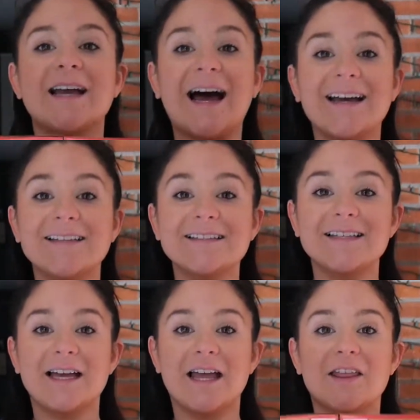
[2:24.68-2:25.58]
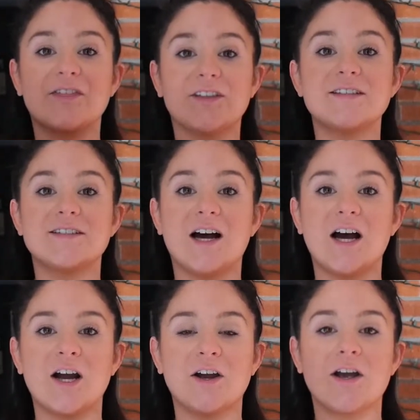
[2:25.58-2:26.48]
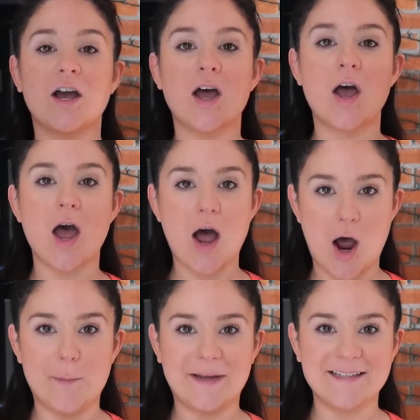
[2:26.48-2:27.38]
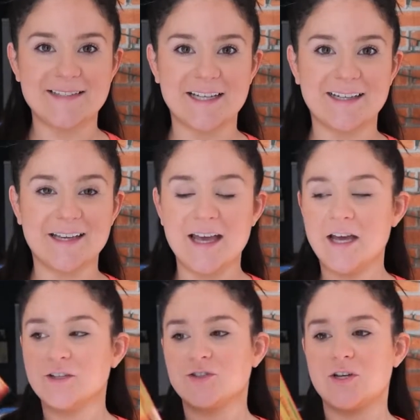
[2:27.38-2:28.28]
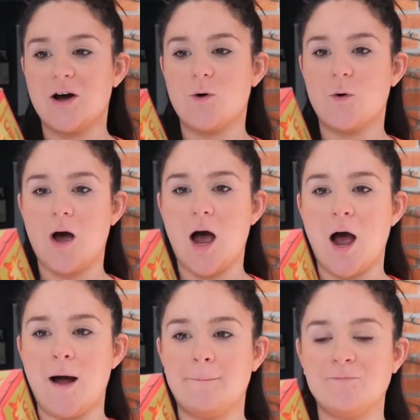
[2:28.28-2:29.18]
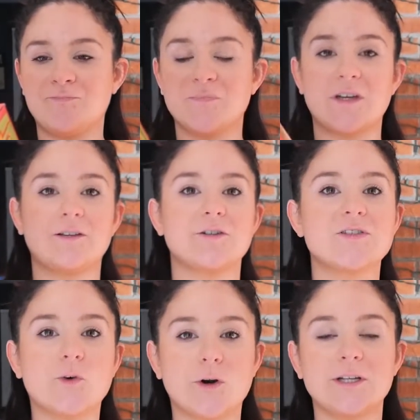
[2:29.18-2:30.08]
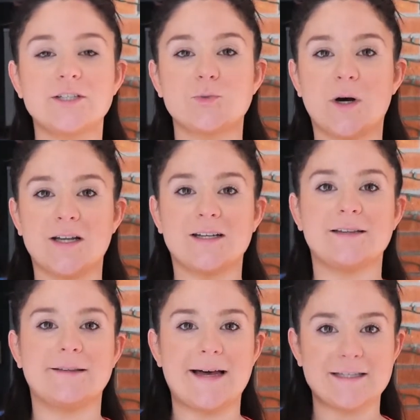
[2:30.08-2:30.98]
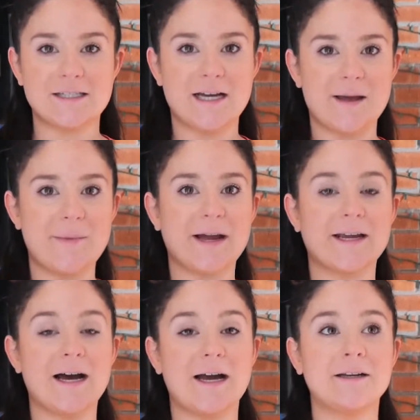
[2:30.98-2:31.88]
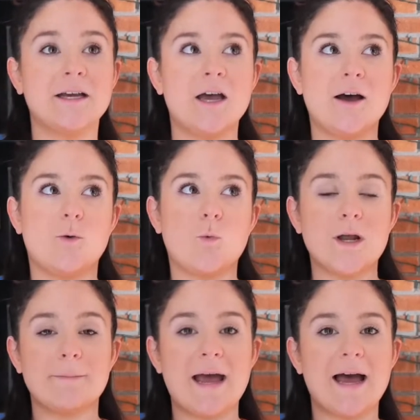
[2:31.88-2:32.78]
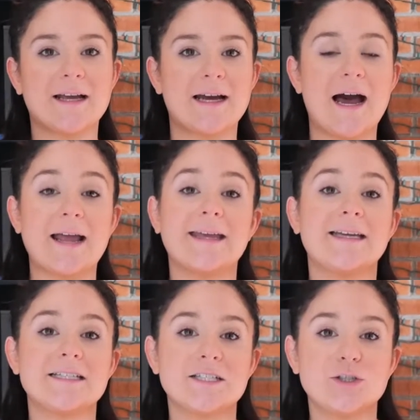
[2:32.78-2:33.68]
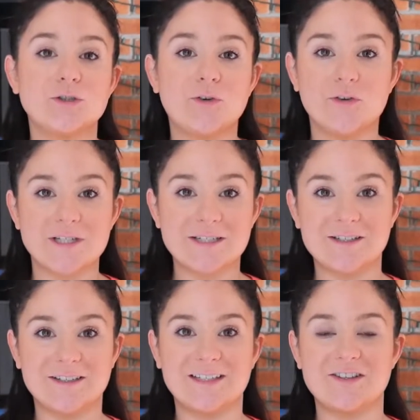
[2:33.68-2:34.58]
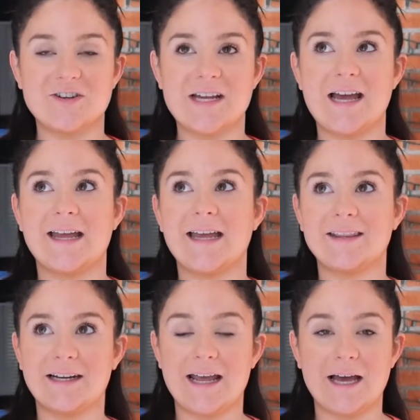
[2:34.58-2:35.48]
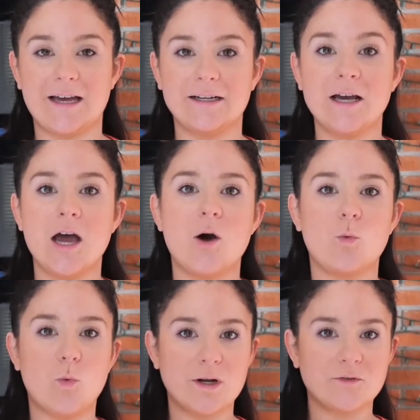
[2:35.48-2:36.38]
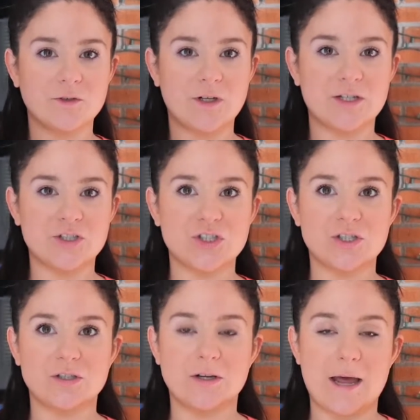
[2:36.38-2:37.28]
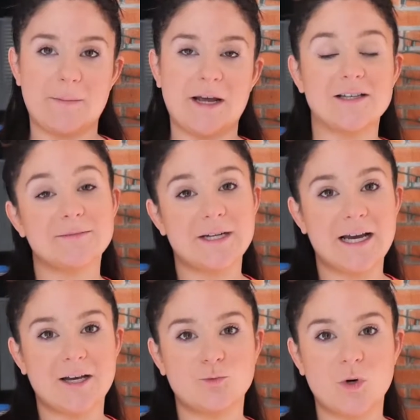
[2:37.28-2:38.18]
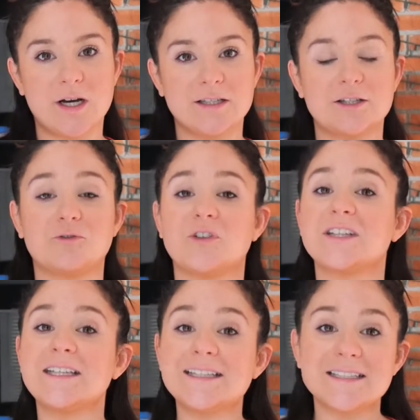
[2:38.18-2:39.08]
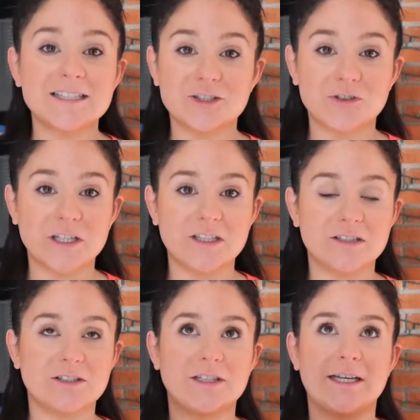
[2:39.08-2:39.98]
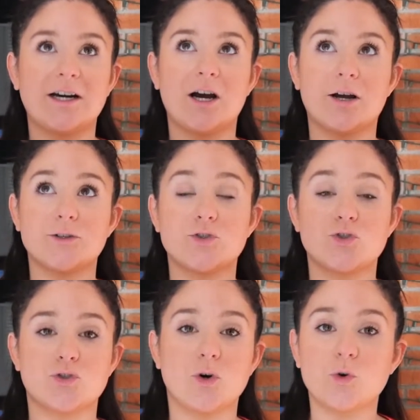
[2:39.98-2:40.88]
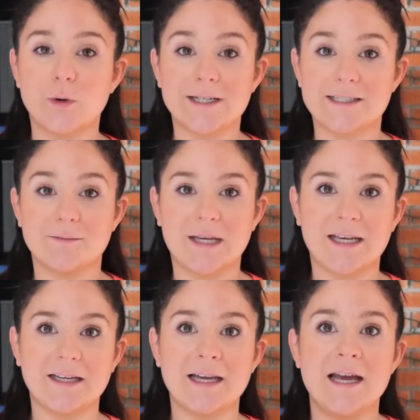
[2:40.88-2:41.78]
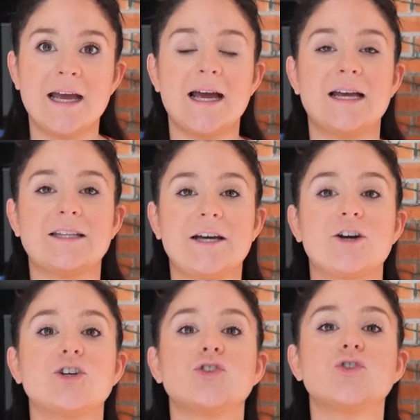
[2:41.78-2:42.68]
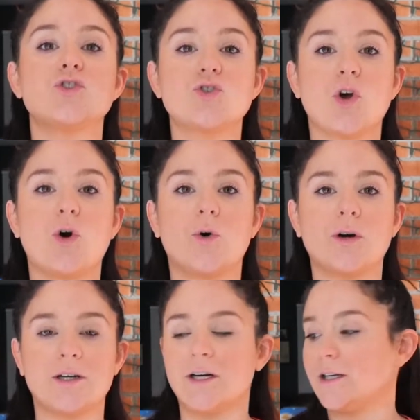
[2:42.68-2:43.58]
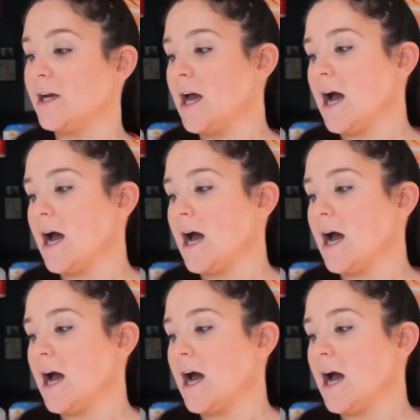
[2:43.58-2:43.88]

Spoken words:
Guys, these are amazing. So there's 4 in each one. Last time I got 1 pack. I ate 2 for dinner the other day, and then I had 1 for lunch, and my husband had 1. They're really easy to grill. They are so quick to make, and they are so good.